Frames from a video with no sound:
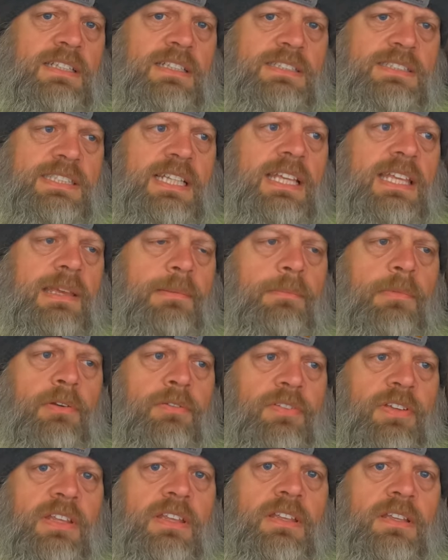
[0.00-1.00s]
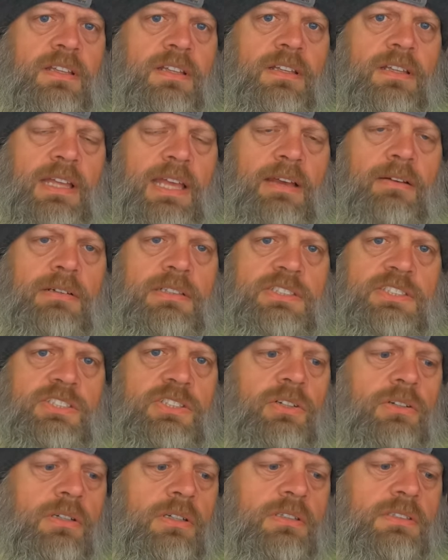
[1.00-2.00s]
in the second movie, how it
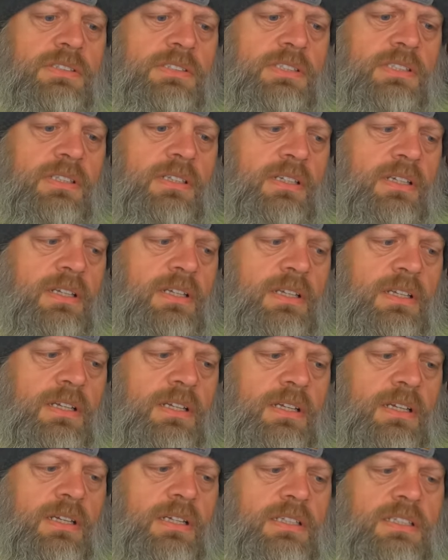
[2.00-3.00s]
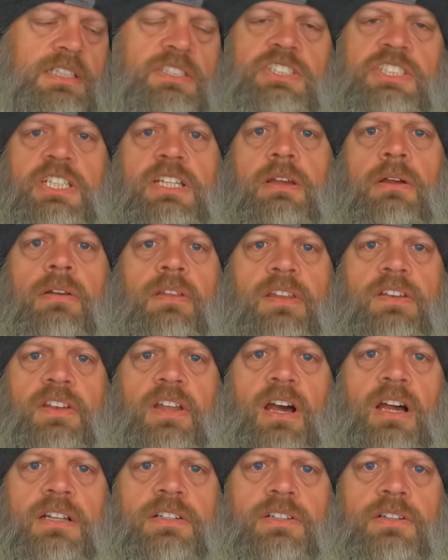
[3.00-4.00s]
starts. Did she go to the
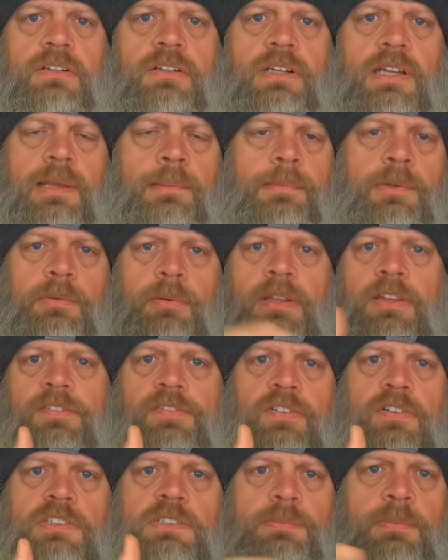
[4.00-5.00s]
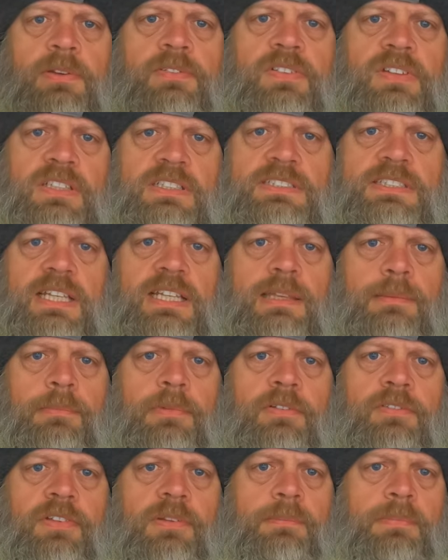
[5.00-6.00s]
doctor in between the first movie and the second
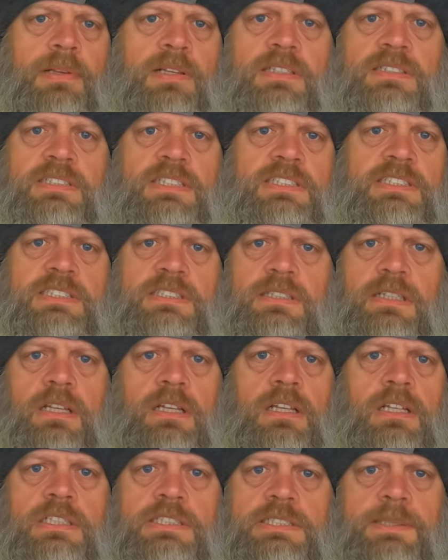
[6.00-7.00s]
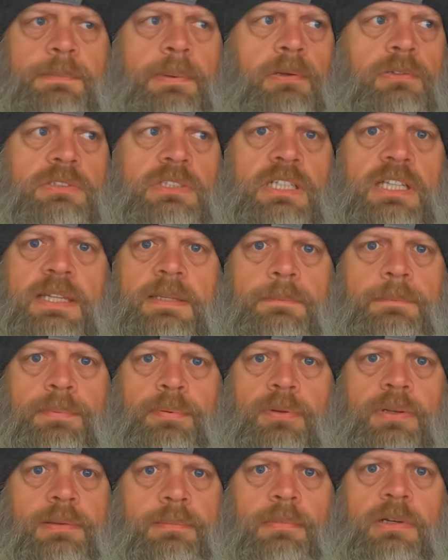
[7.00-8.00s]
movie? Because it's supposedly
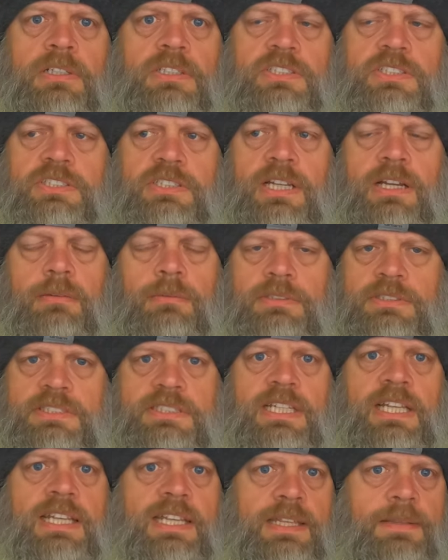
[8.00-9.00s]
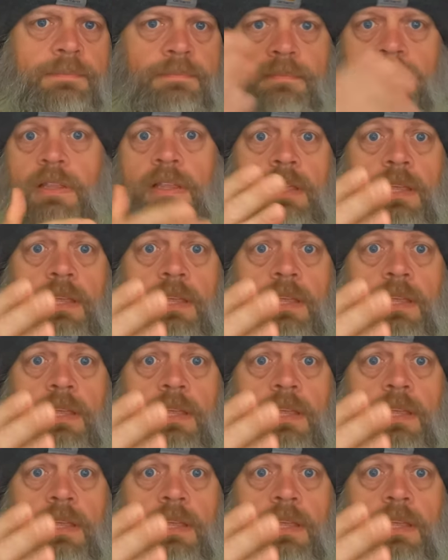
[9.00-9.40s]
pretty much, I would say,